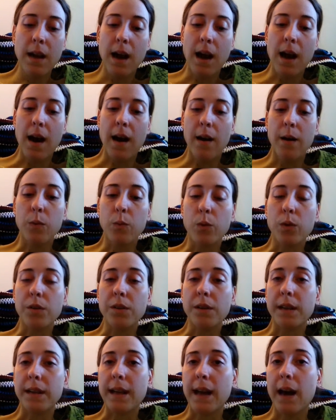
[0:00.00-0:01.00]
I will
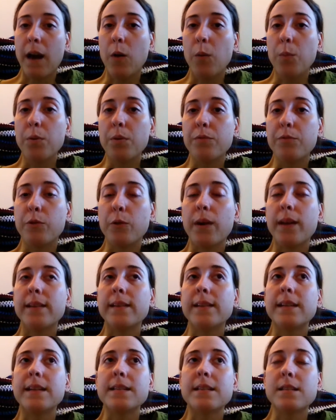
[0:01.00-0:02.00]
need help for at
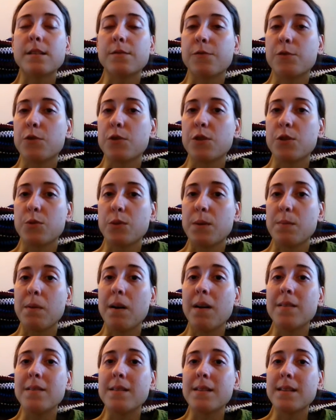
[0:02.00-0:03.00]
least the first 3
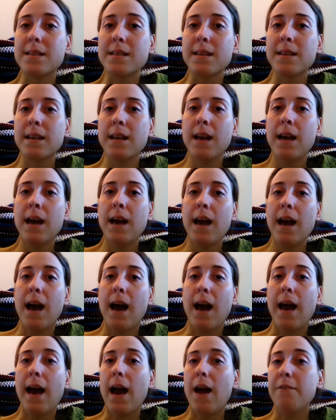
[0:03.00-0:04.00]
months.
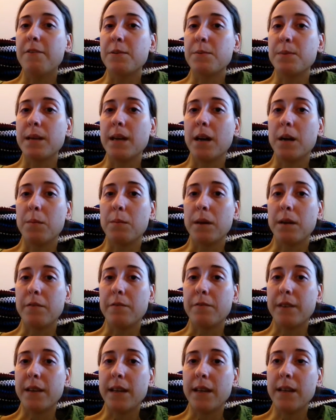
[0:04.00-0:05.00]
I have to be on my
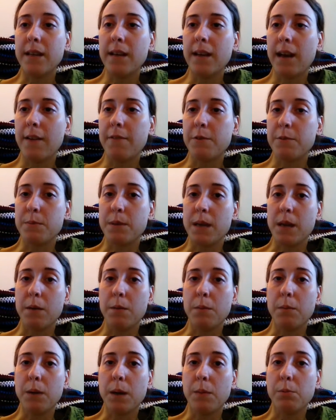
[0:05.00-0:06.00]
feet. I have to be
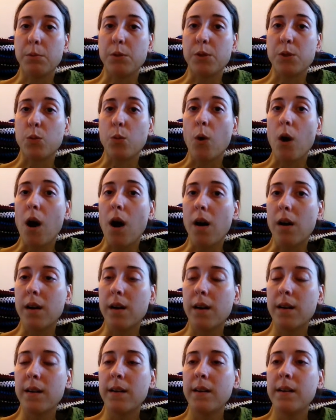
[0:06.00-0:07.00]
able to walk
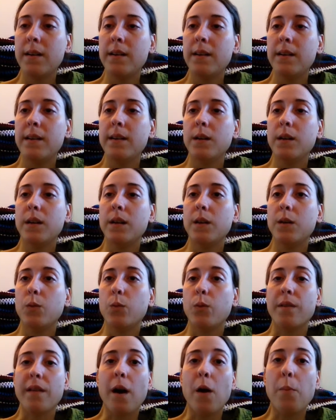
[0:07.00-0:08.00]

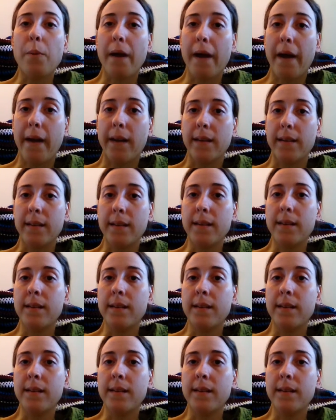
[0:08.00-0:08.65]
without pain